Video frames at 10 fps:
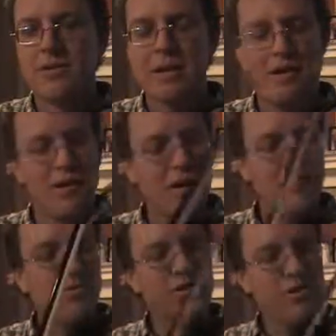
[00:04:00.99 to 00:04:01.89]
Now,
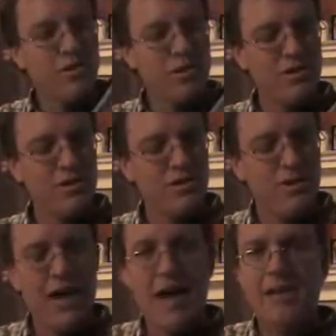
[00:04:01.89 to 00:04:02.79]
once you can
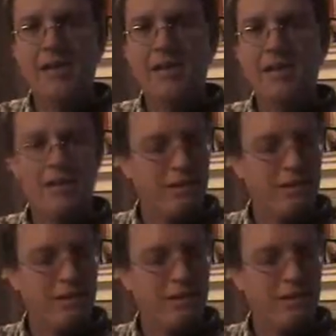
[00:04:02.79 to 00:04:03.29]
do that,